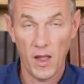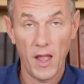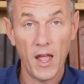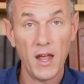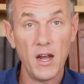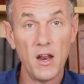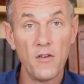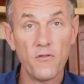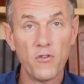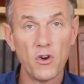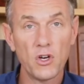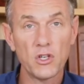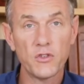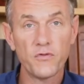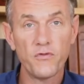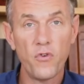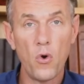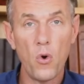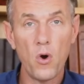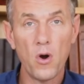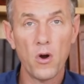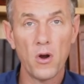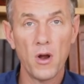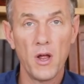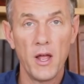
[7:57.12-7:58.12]
And in verse
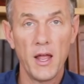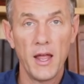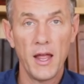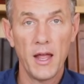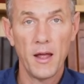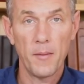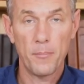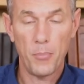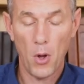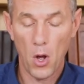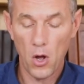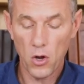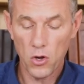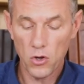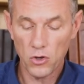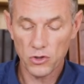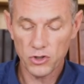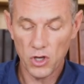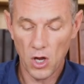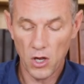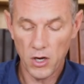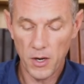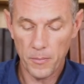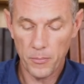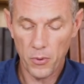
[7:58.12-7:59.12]
4, Paul
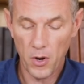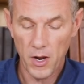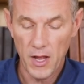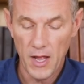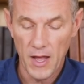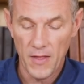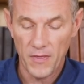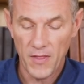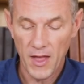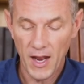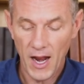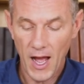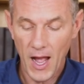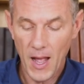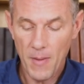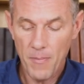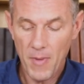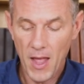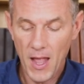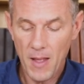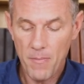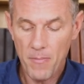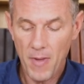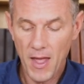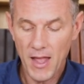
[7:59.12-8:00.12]
goes on to pray that I
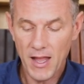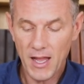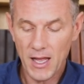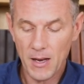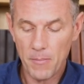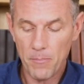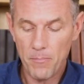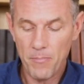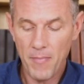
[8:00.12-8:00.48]
may make it